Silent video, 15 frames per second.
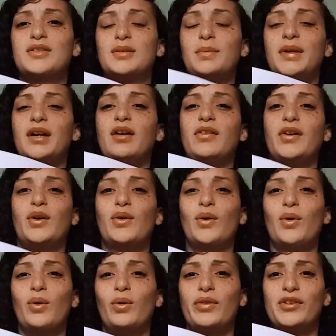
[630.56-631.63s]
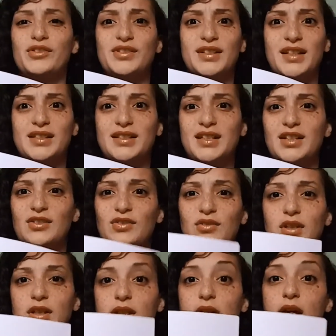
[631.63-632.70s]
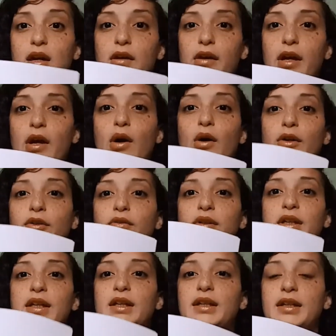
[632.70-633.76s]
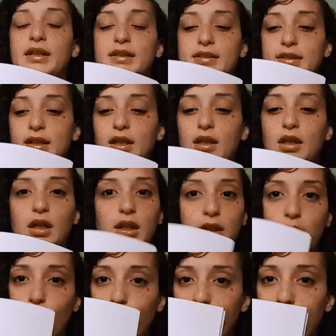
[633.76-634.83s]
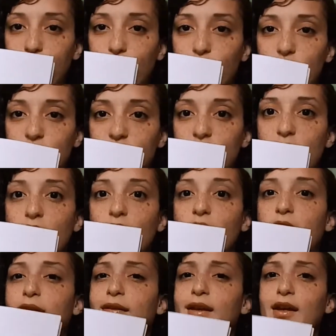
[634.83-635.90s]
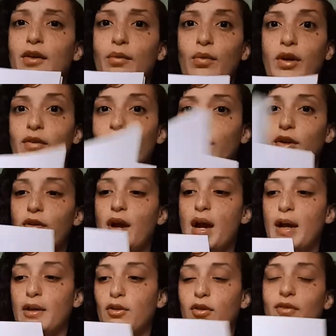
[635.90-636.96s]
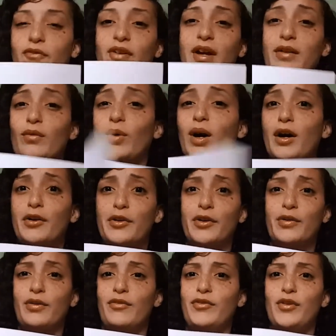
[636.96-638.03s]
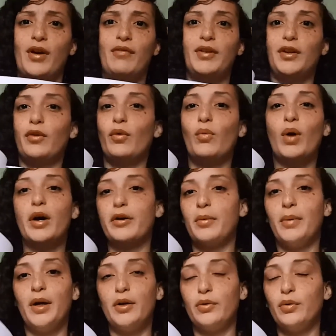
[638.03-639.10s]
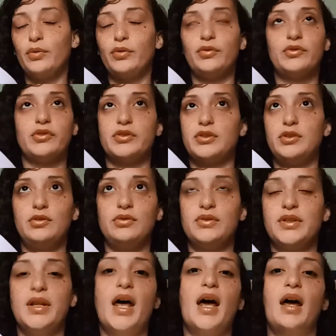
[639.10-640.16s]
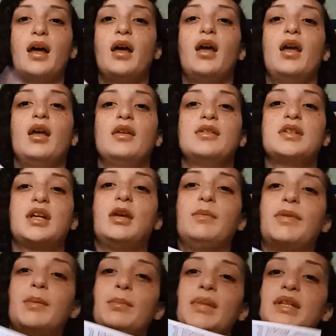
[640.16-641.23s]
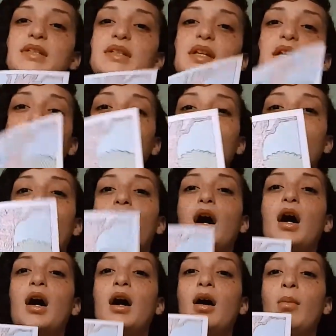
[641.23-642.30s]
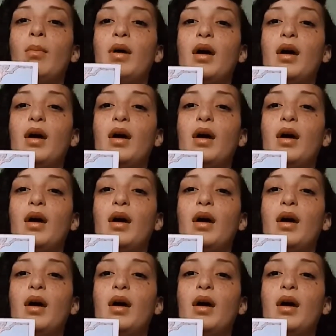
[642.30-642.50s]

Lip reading: be on the go. There's less things you need to carry. All you need is like a little paintbrush, and then wherever you're at you can find water, or if you have a little water bottle you just use that to keep them busy. I